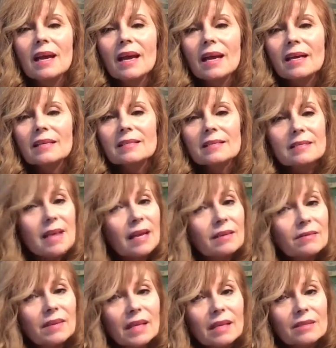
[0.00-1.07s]
has died
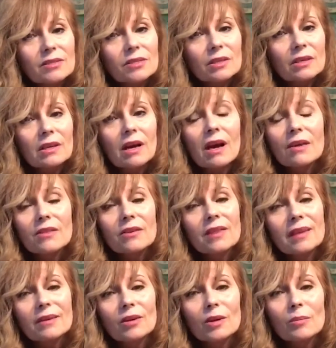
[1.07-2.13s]
of cancer other
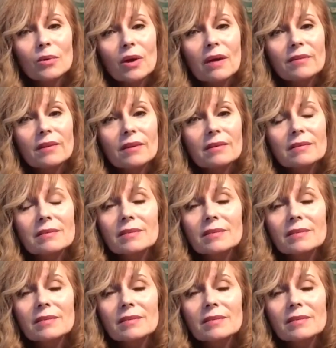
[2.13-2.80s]
than her brother.